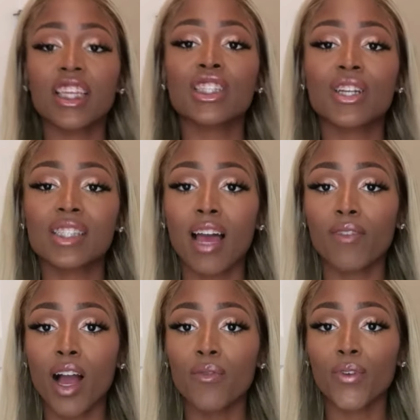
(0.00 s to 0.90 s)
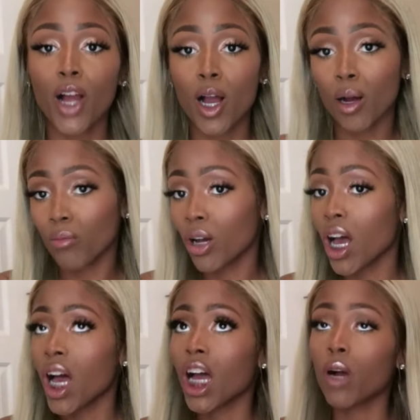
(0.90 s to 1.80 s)
These looks have come from
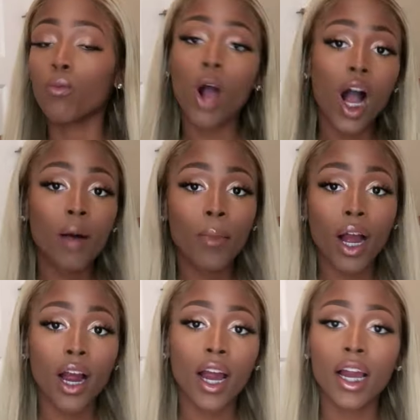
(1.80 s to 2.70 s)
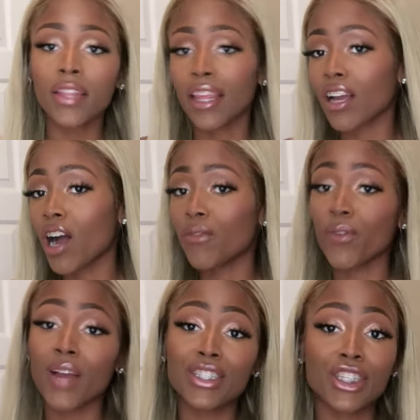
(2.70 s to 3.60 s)
Walmart, they come
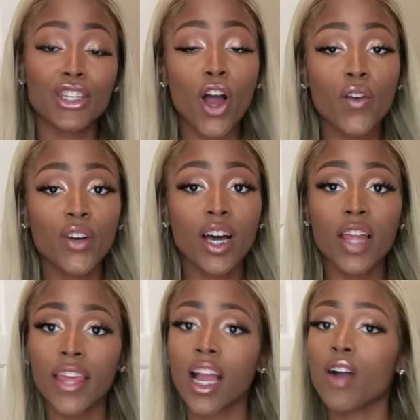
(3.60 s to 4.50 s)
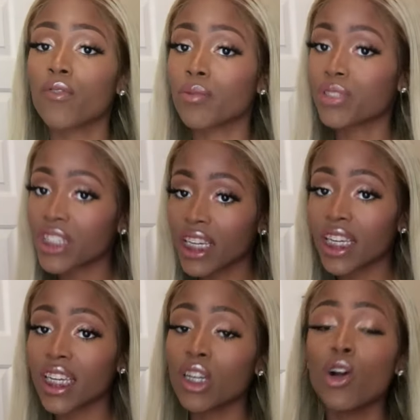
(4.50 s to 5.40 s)
from Fashion Nova, they come from
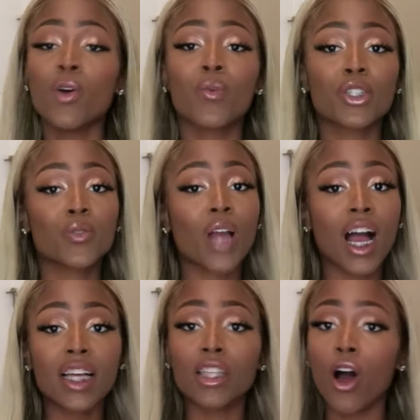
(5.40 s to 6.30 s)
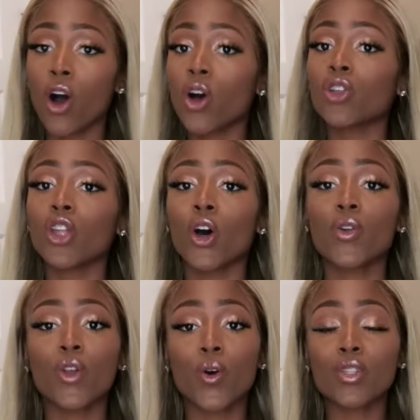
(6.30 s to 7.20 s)
Shein, which you guys all
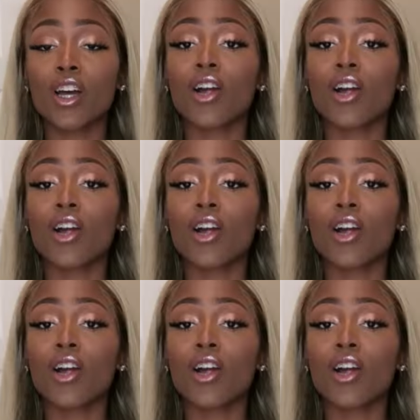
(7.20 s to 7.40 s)
know those